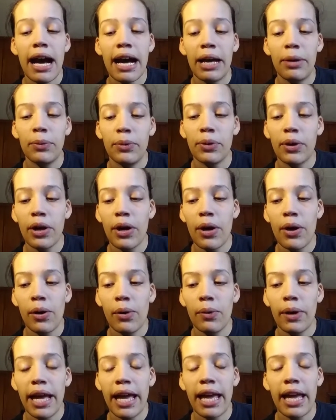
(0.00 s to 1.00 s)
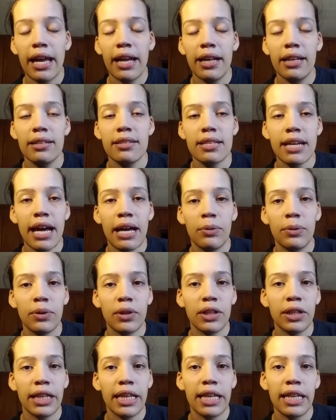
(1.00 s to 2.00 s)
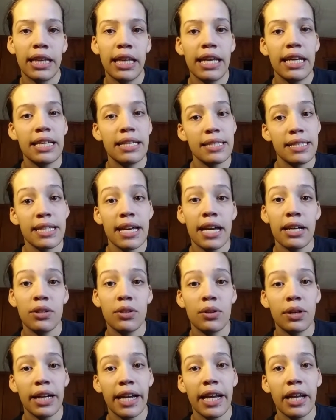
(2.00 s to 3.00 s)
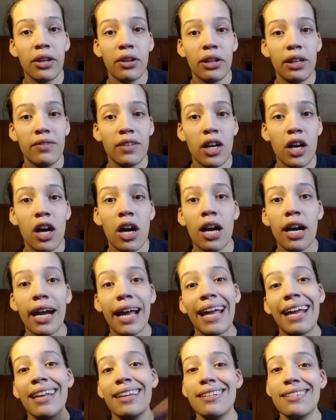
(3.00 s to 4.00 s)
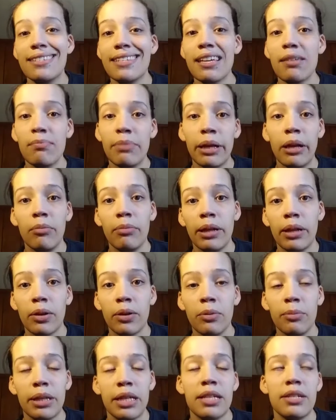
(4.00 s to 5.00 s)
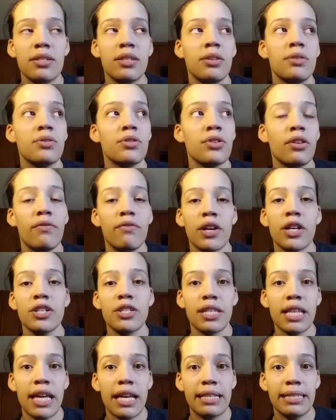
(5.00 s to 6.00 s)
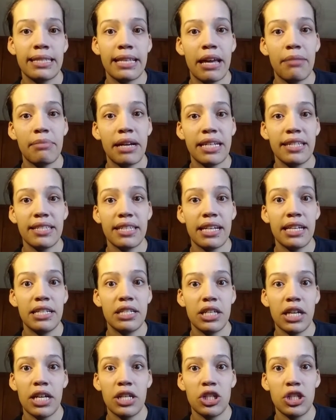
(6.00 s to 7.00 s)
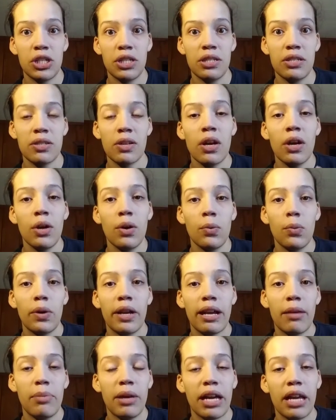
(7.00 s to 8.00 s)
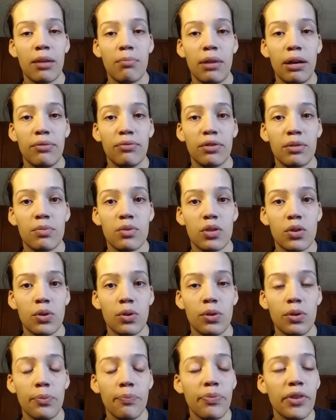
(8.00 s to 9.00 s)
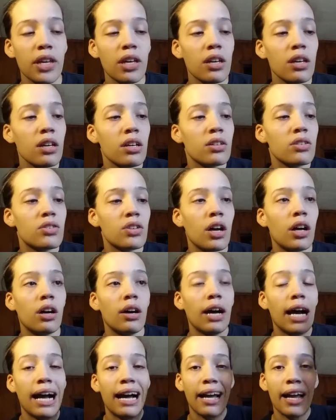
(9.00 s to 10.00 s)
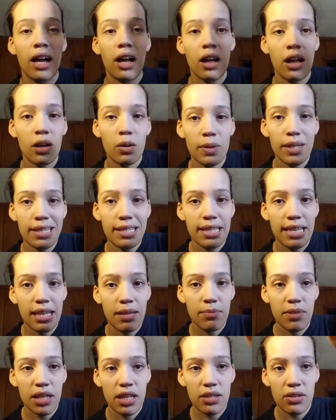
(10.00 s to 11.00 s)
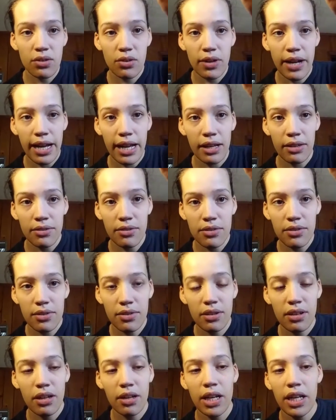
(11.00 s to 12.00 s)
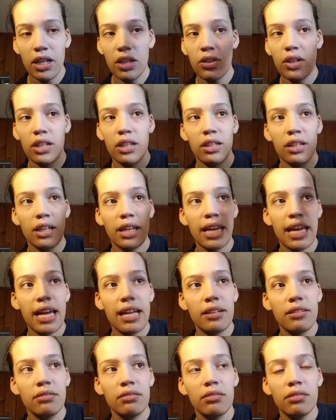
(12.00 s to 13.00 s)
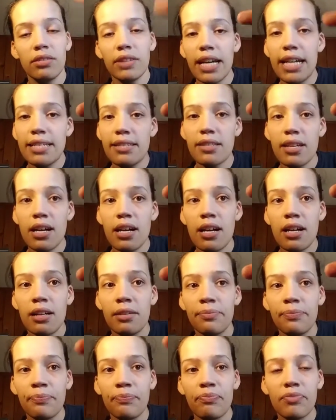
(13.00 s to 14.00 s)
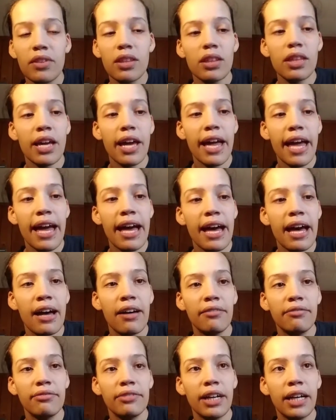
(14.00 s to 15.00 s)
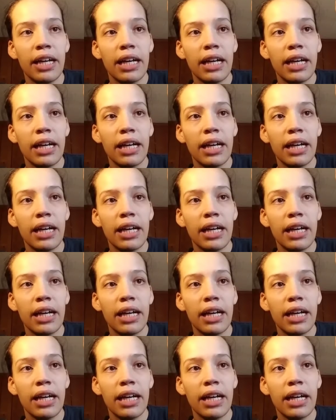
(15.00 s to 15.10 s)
I will go and I will clean the inside door handle of the car and the seat belt buckle, because those are the first things that my son touches when I pick him up from school. So I always keep these around. I mean, you can get Lysol. They have,